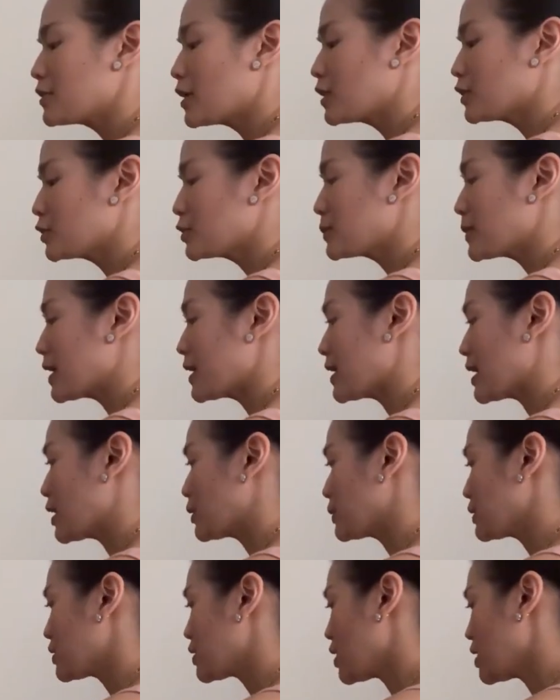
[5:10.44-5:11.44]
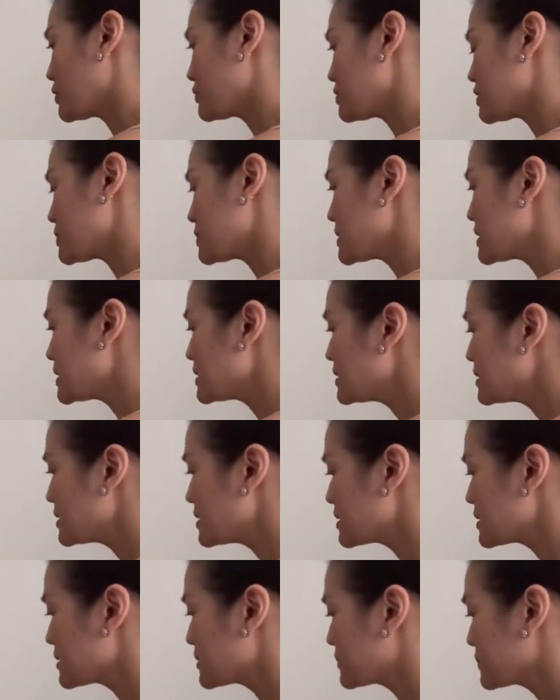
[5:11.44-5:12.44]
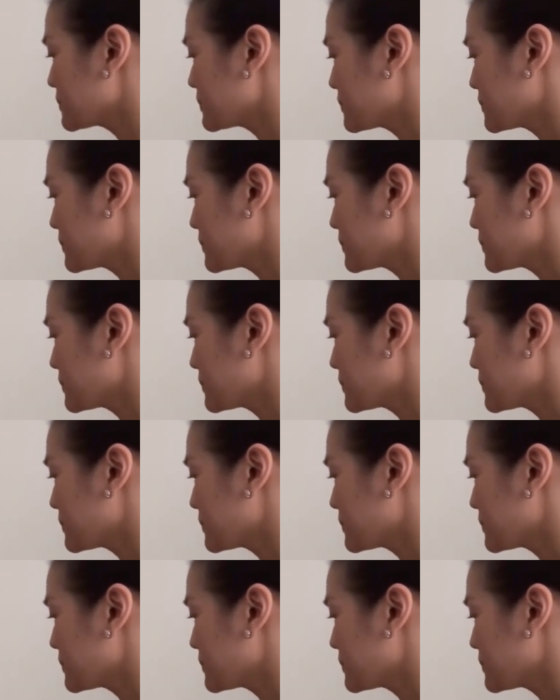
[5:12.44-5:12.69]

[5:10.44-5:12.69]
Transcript: followed by our coffee beans